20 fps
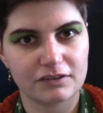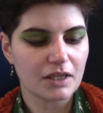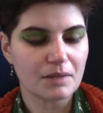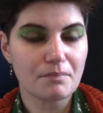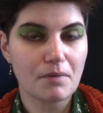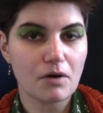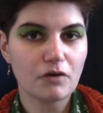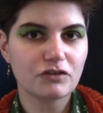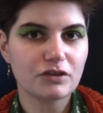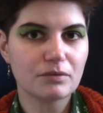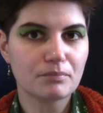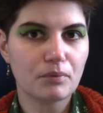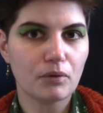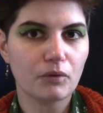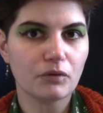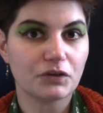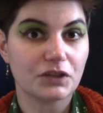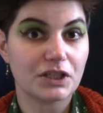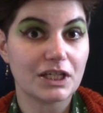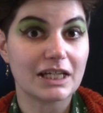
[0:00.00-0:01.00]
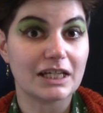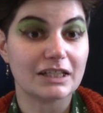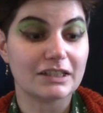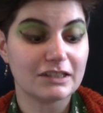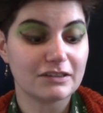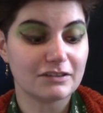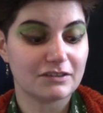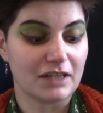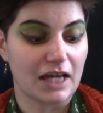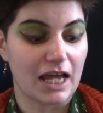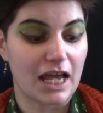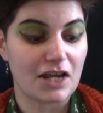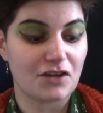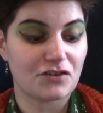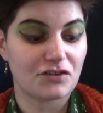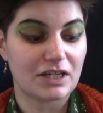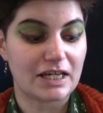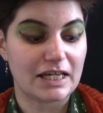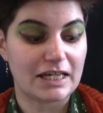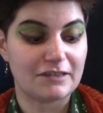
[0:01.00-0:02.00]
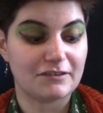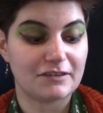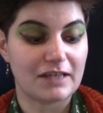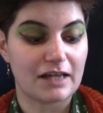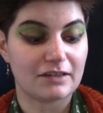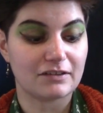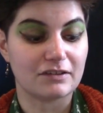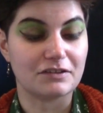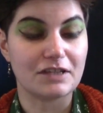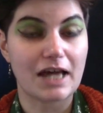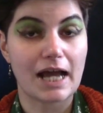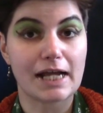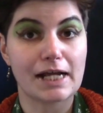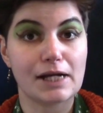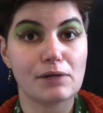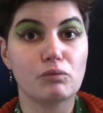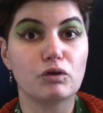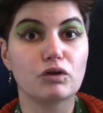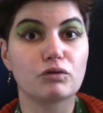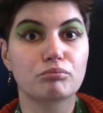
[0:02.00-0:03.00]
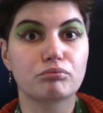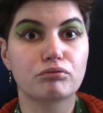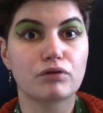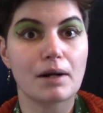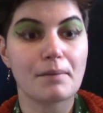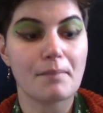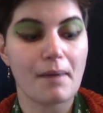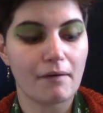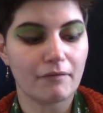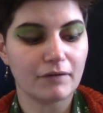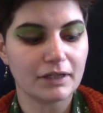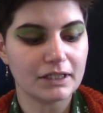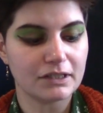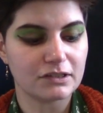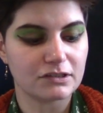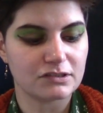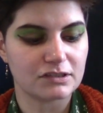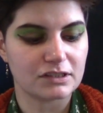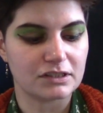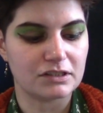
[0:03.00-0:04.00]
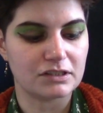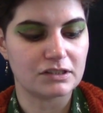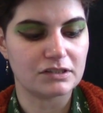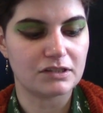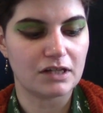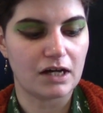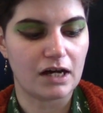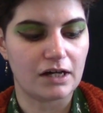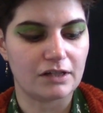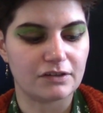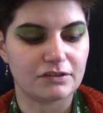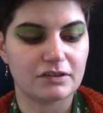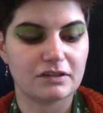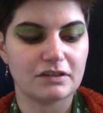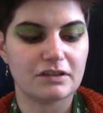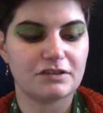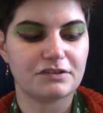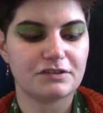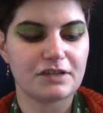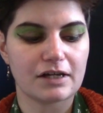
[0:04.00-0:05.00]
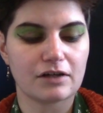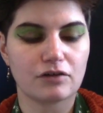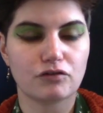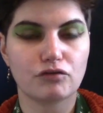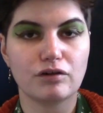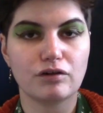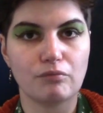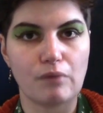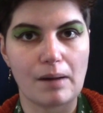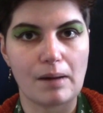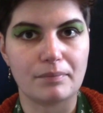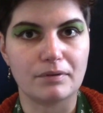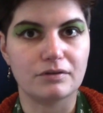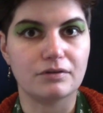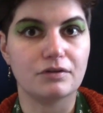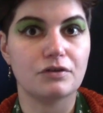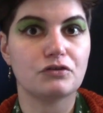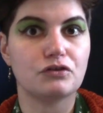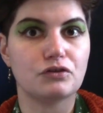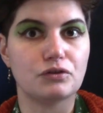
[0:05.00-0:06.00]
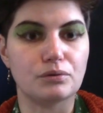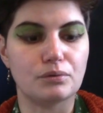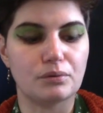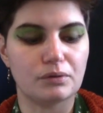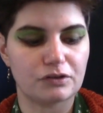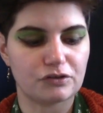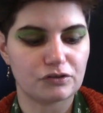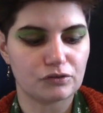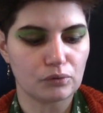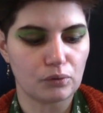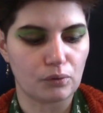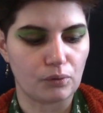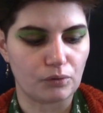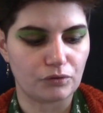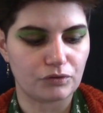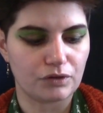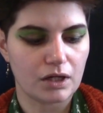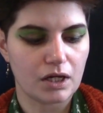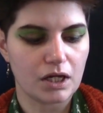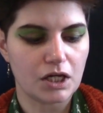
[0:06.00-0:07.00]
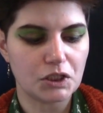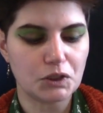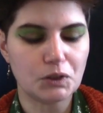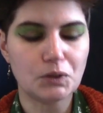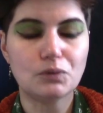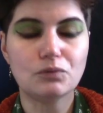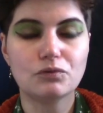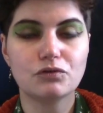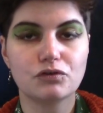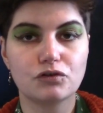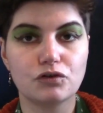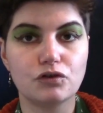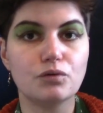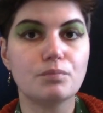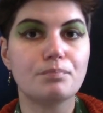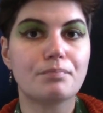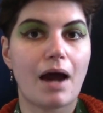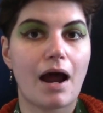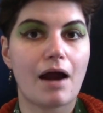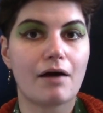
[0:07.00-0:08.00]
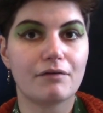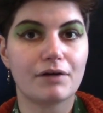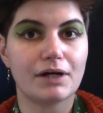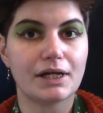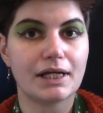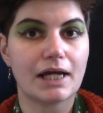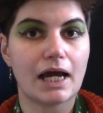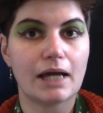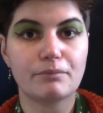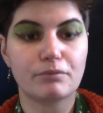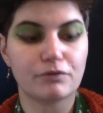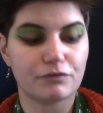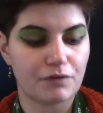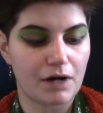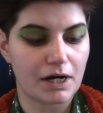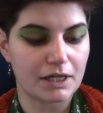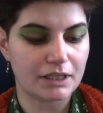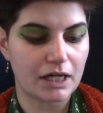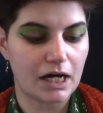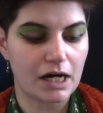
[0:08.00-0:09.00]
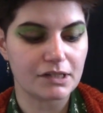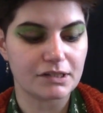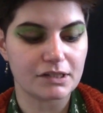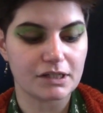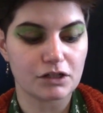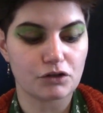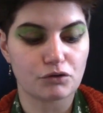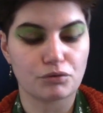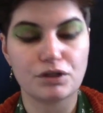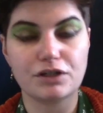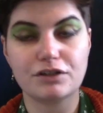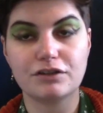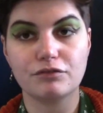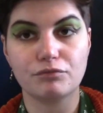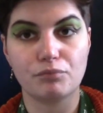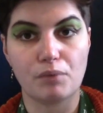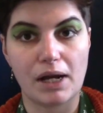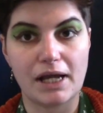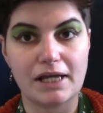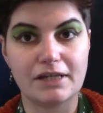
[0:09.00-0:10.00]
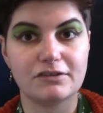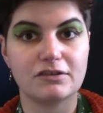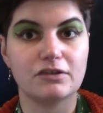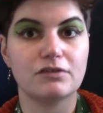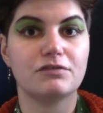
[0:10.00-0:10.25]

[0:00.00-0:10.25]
The most important thing at this stage is that the dagger was primarily considered as the secondary weapon to a sword, used to parry and provide other creative ways of